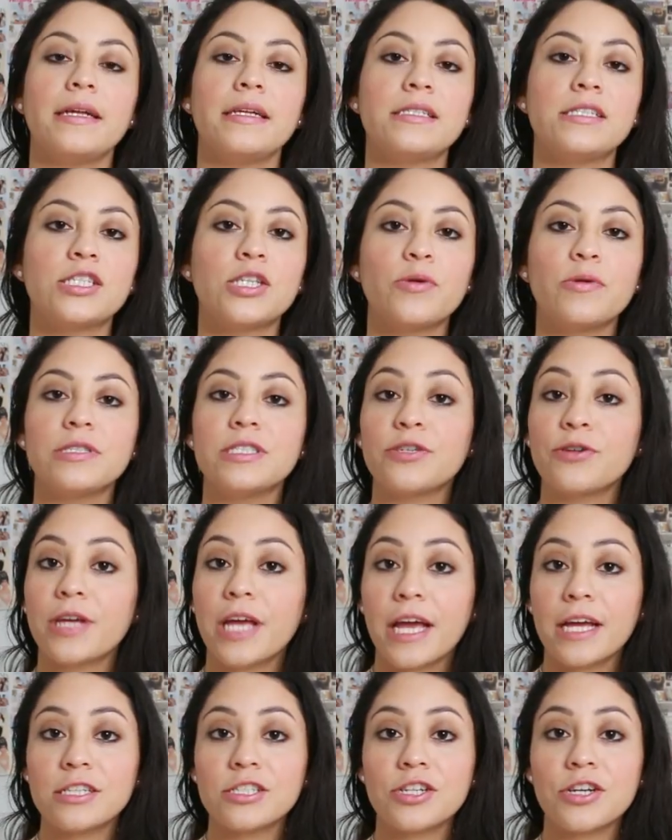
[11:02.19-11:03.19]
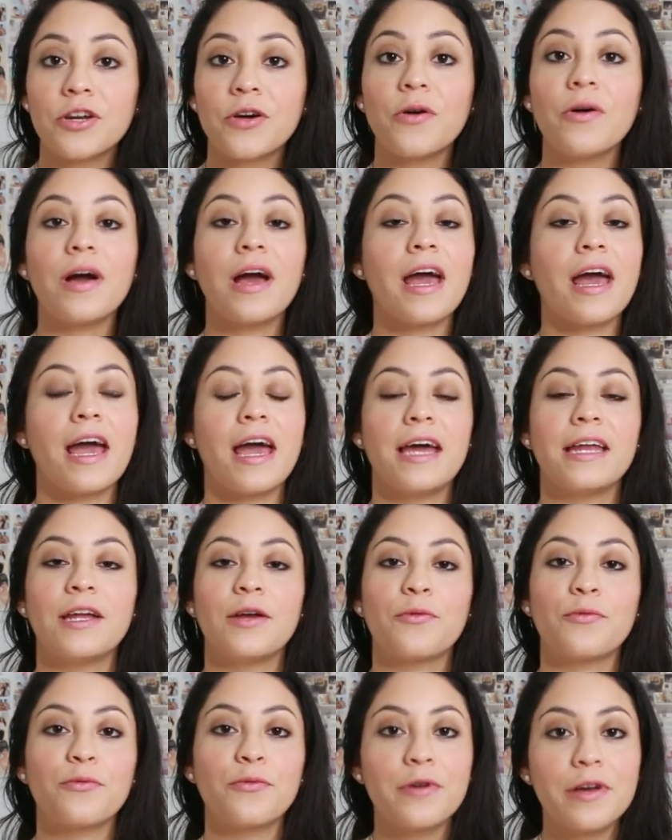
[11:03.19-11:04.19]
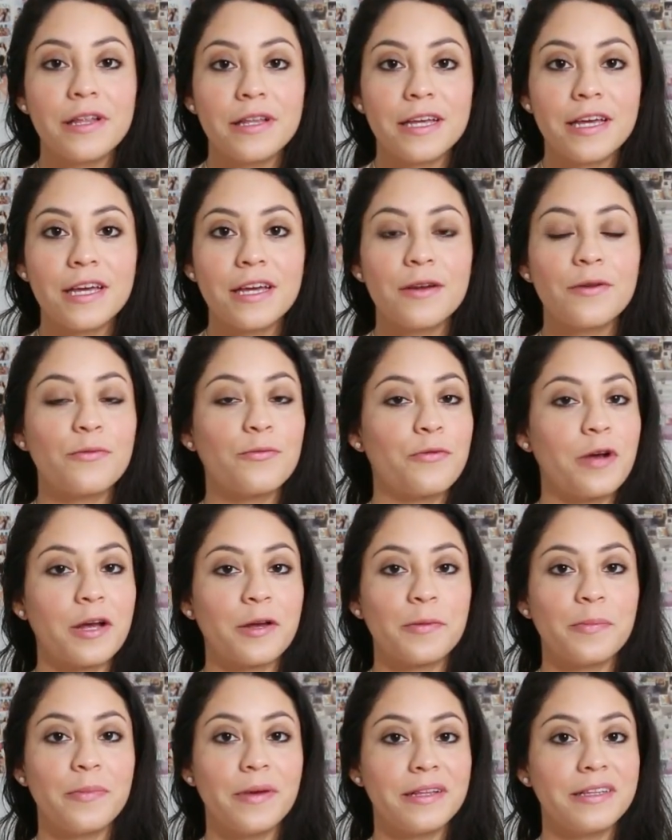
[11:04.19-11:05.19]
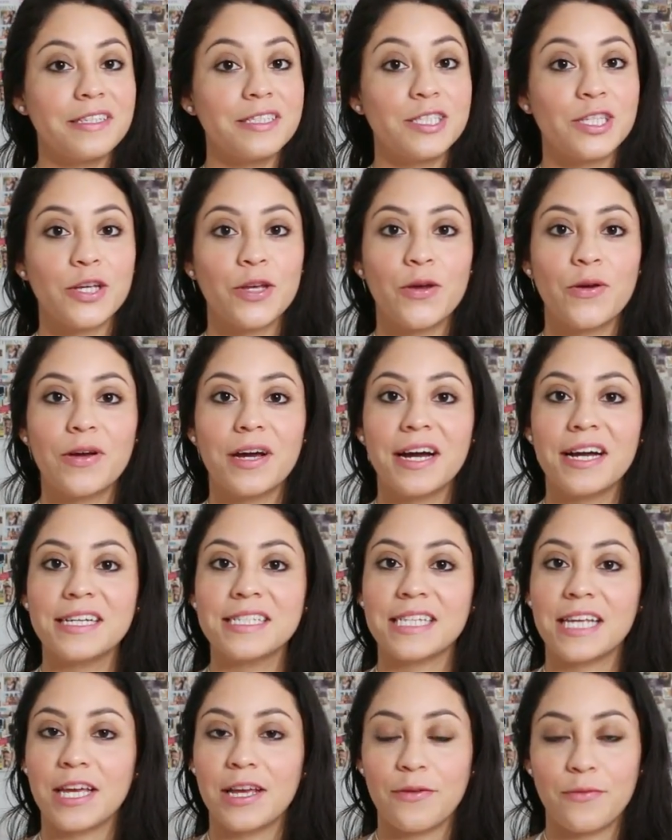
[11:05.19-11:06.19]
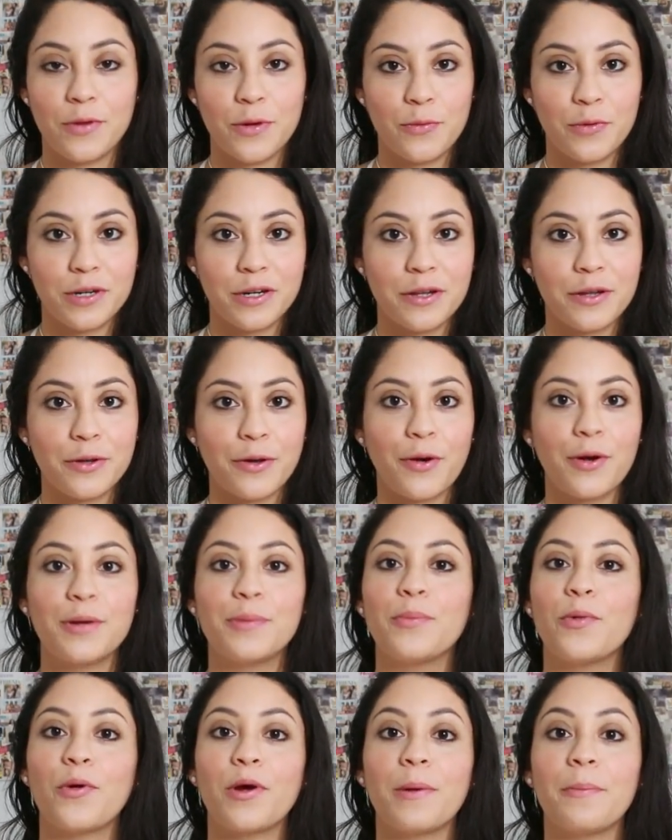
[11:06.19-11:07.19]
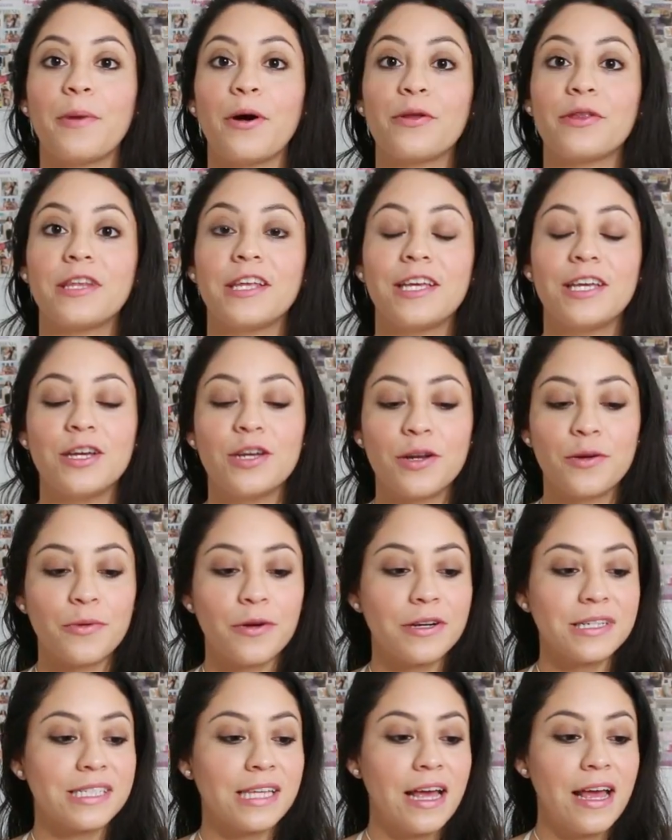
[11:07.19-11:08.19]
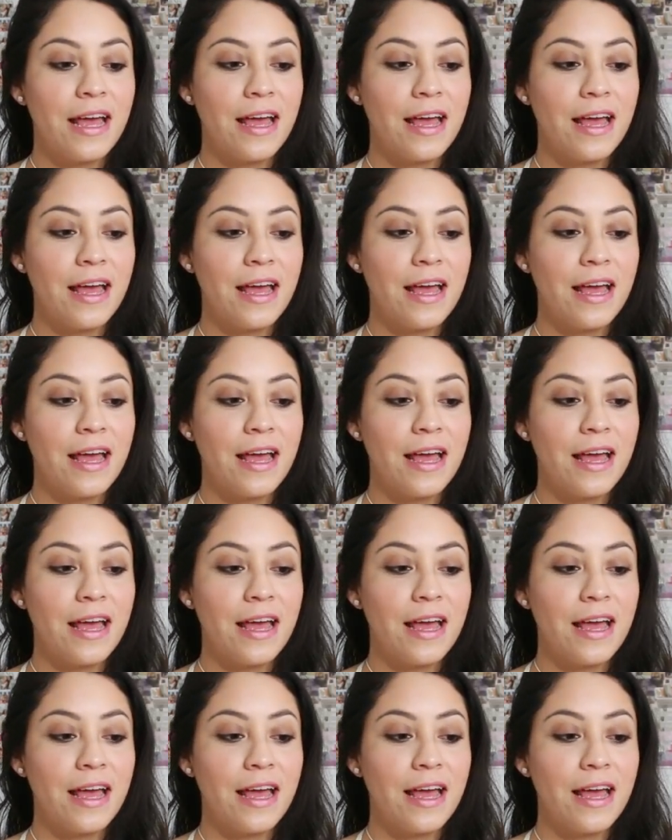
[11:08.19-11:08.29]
it's so educational and I really recommend it to you guys if you want to learn more about the universe